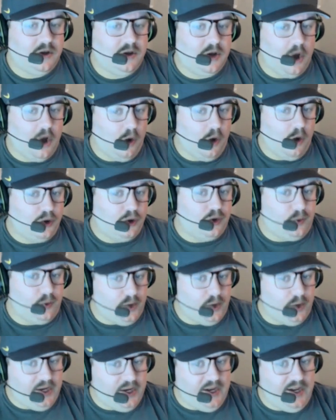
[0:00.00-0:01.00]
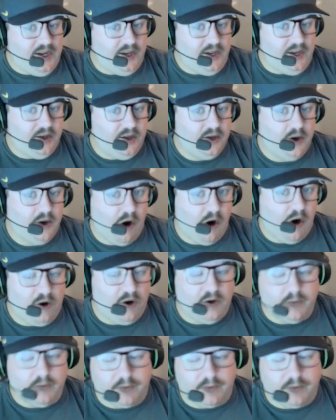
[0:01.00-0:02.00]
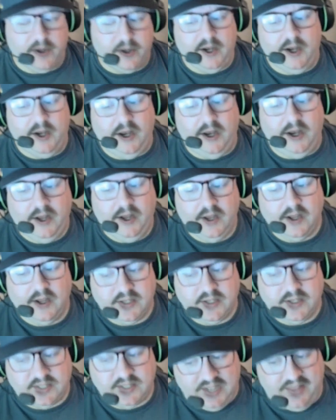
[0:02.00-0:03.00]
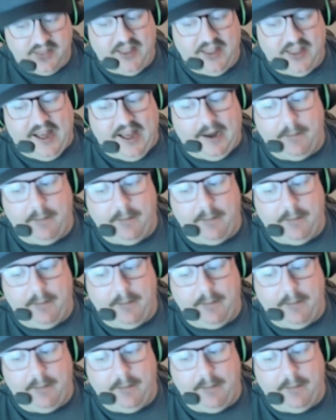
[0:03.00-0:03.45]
Coach Carl Reed, said that